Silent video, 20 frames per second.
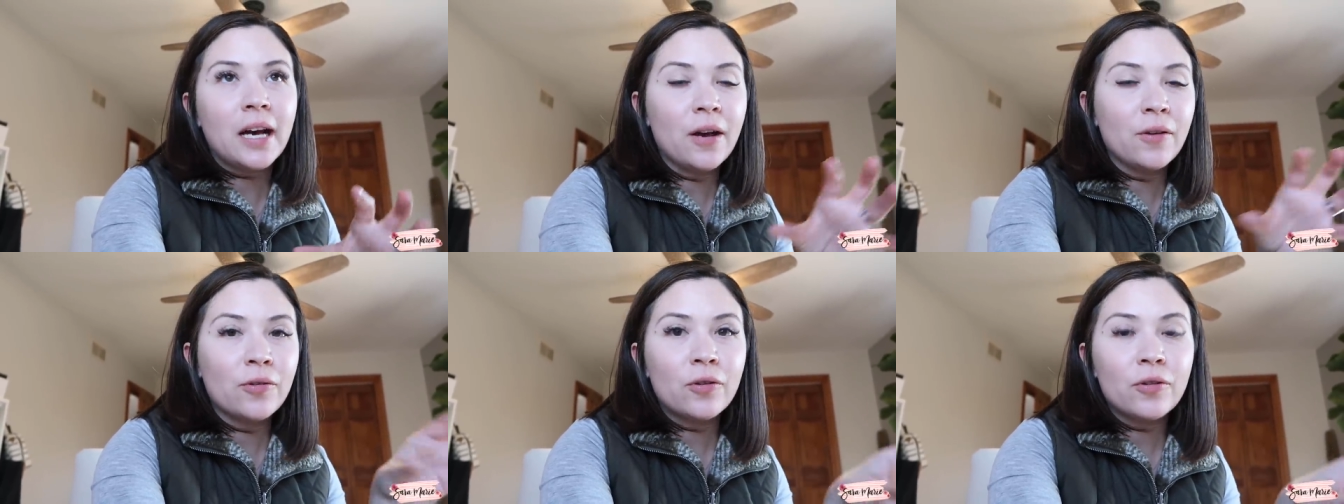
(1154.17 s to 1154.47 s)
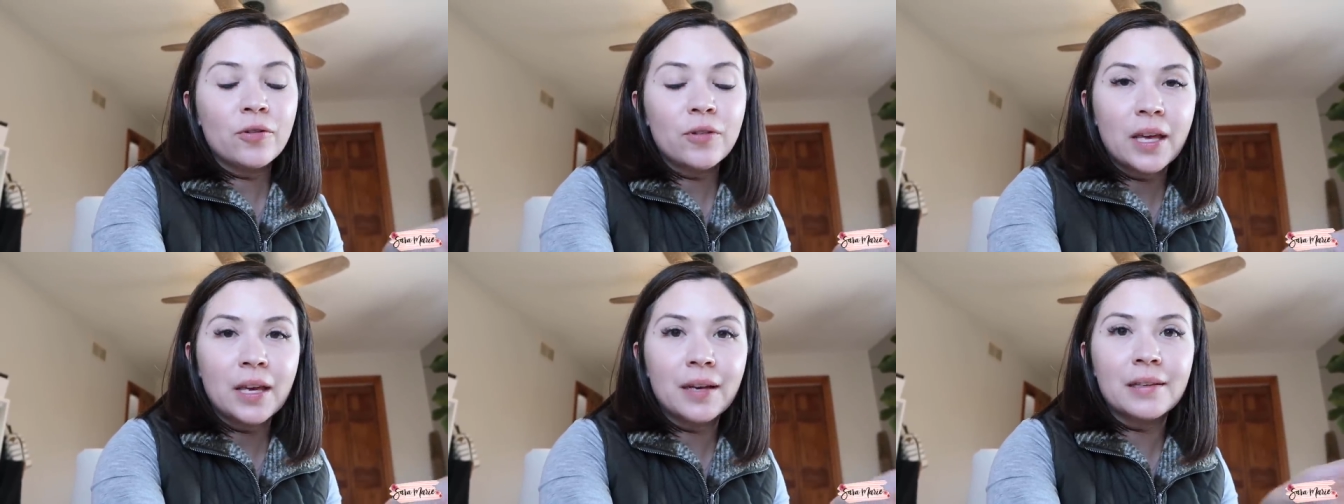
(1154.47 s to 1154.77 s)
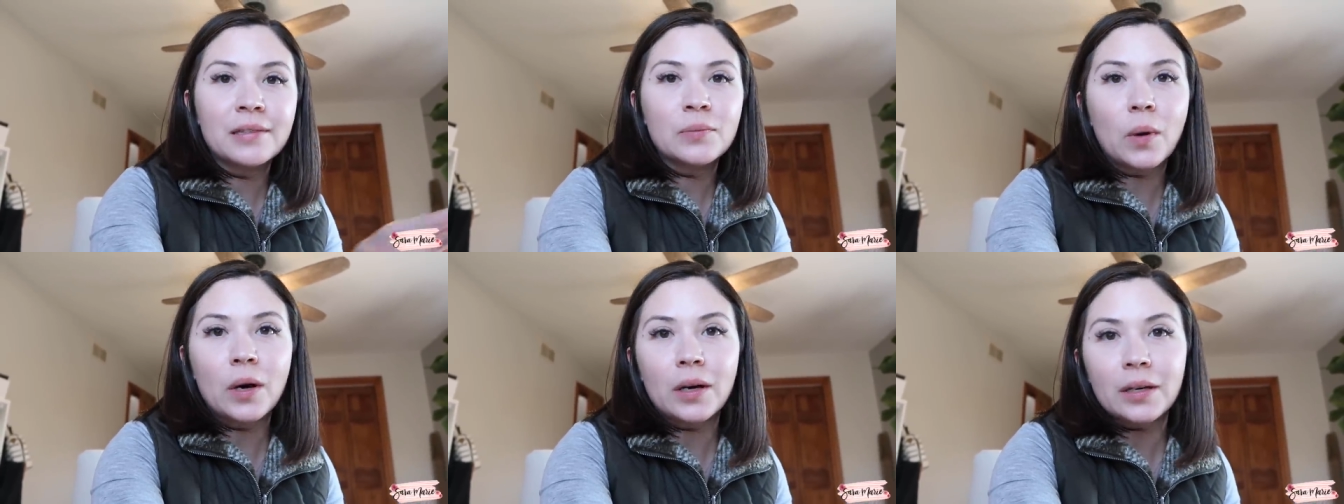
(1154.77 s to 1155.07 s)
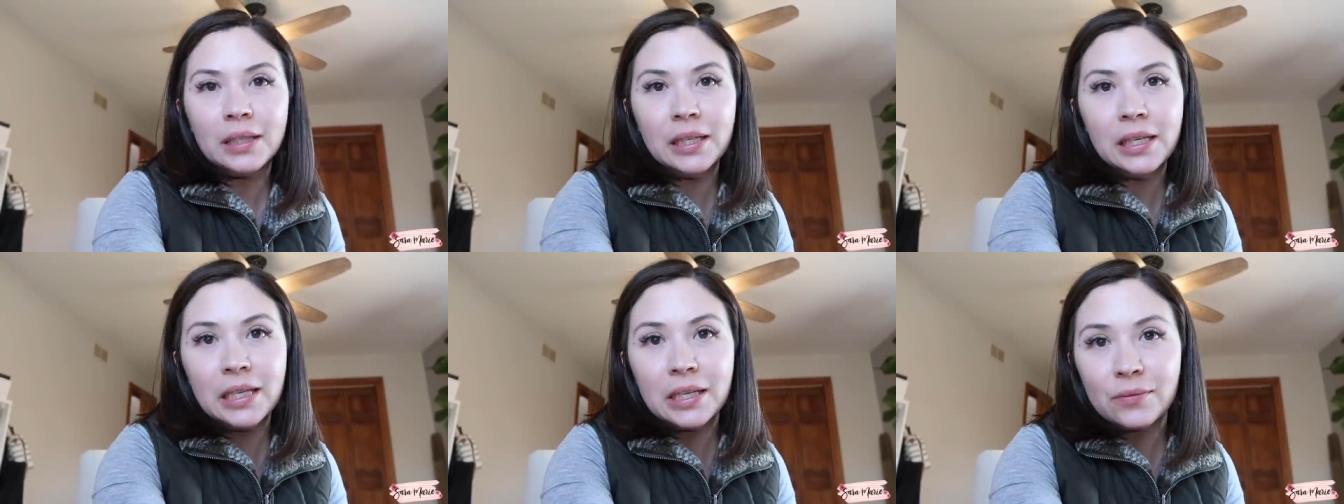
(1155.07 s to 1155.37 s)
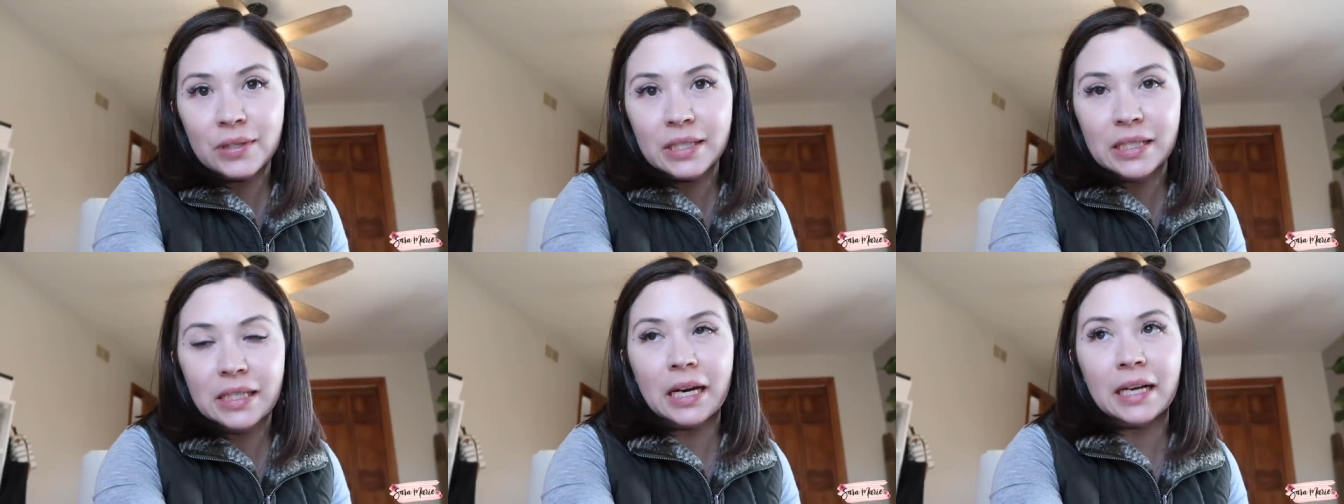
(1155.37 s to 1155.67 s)
other things while he
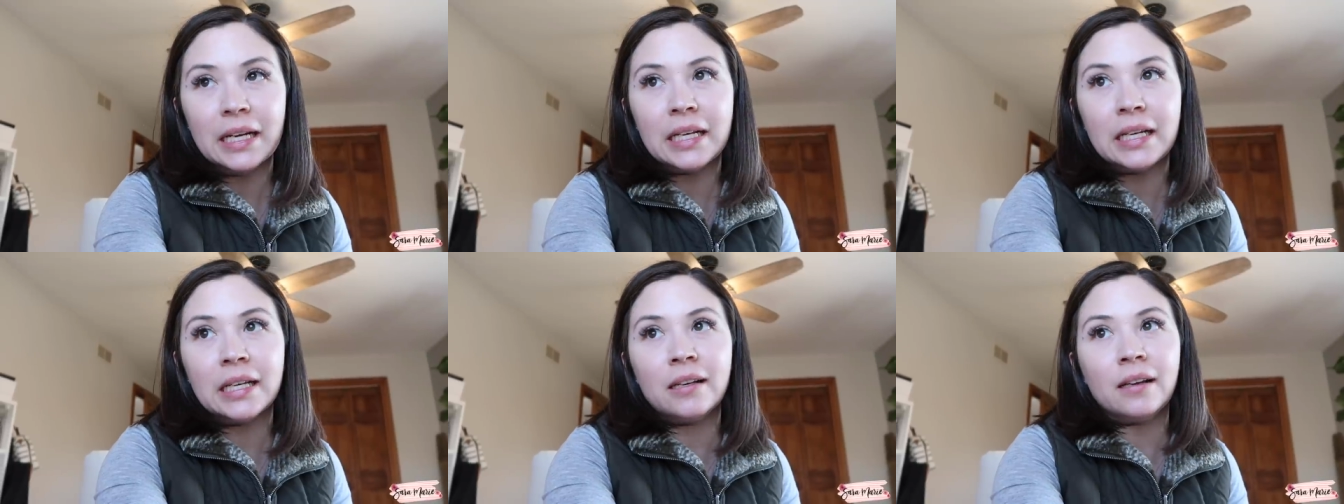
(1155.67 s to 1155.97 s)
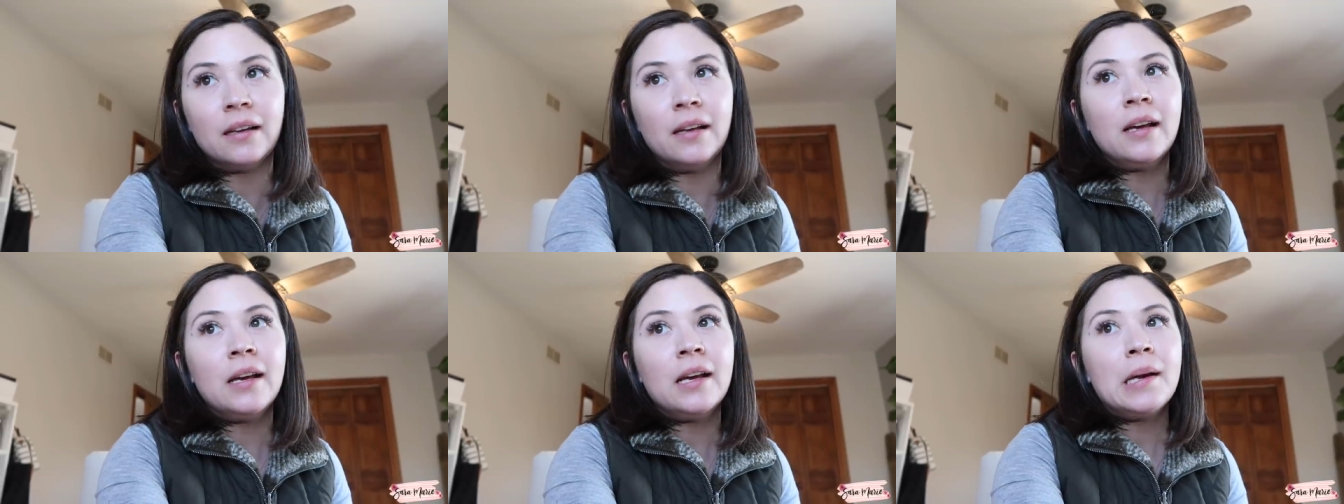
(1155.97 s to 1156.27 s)
was cutting,